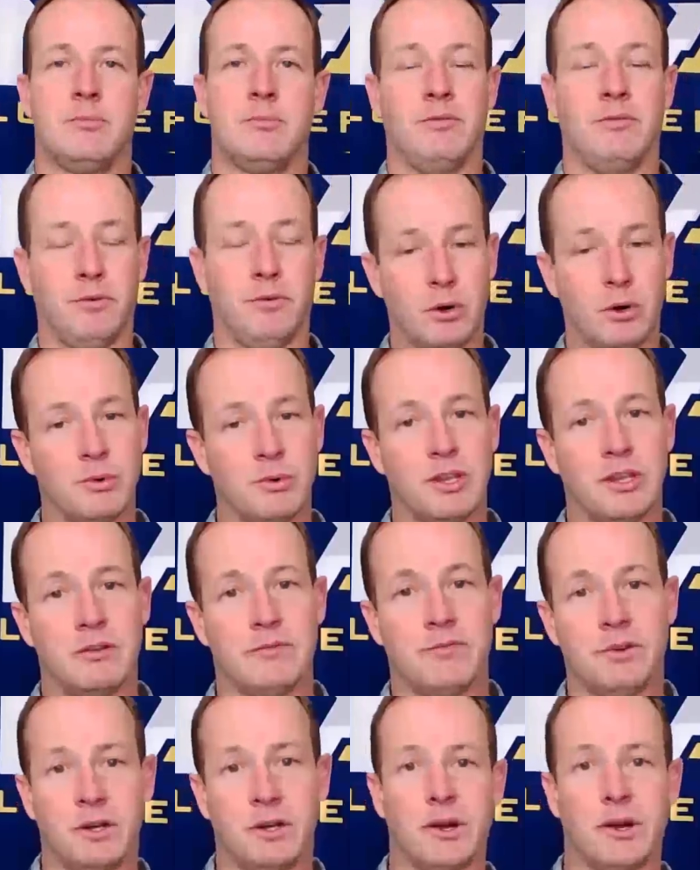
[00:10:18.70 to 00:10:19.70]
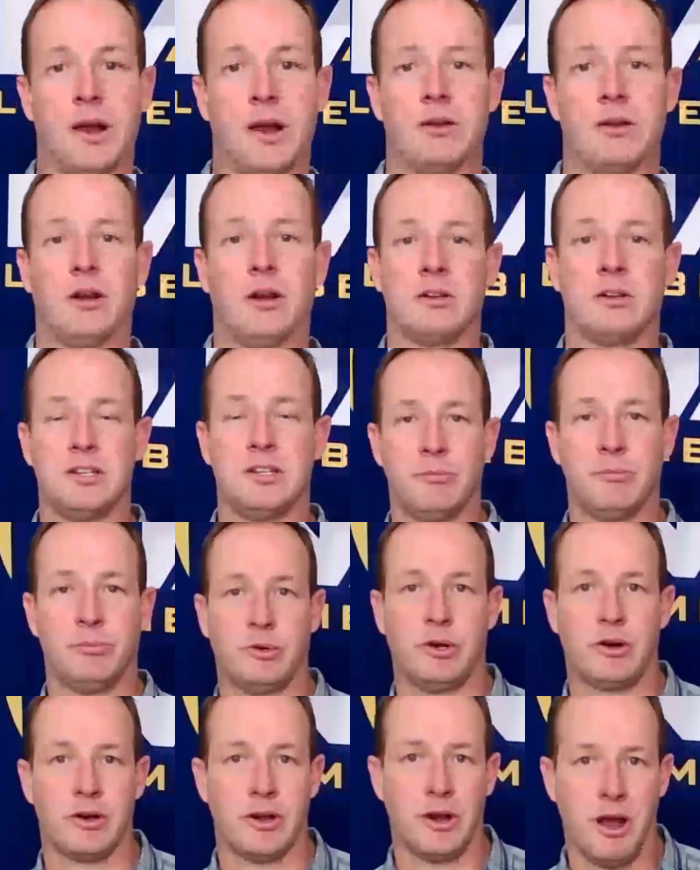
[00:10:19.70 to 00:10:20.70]
before we can figure out our
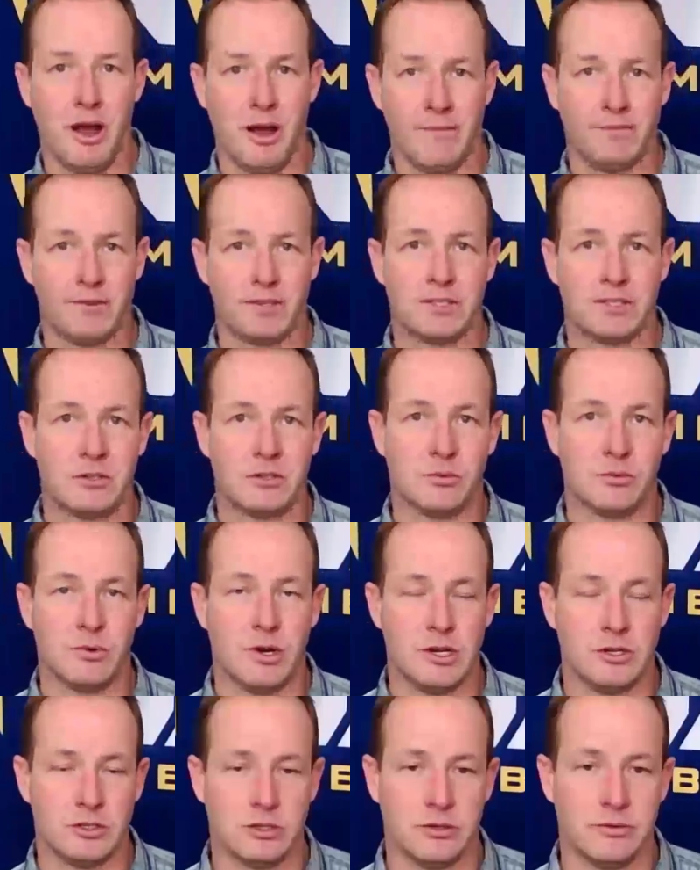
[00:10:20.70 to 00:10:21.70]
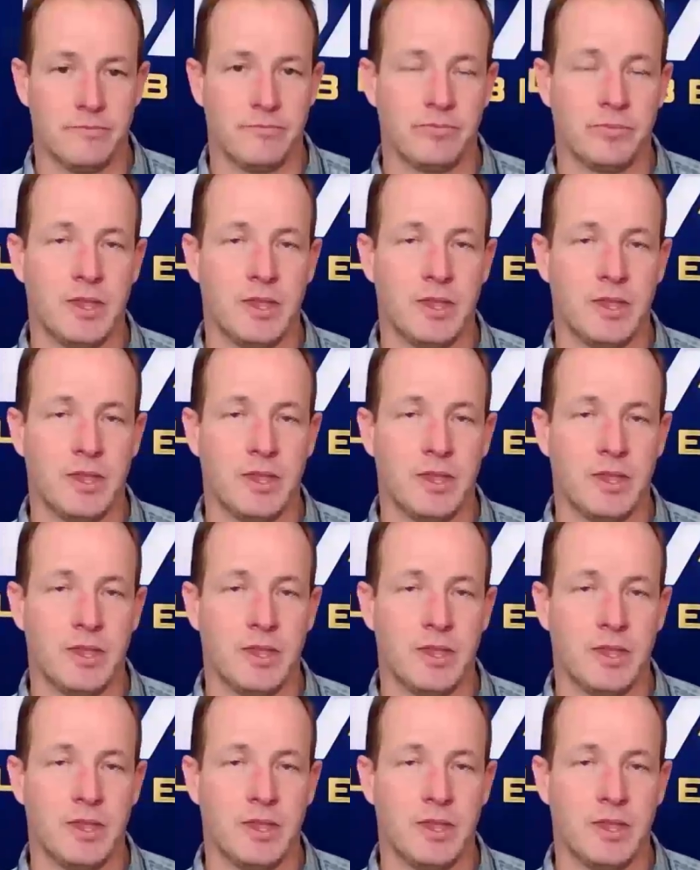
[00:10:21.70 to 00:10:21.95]
temporary office situation.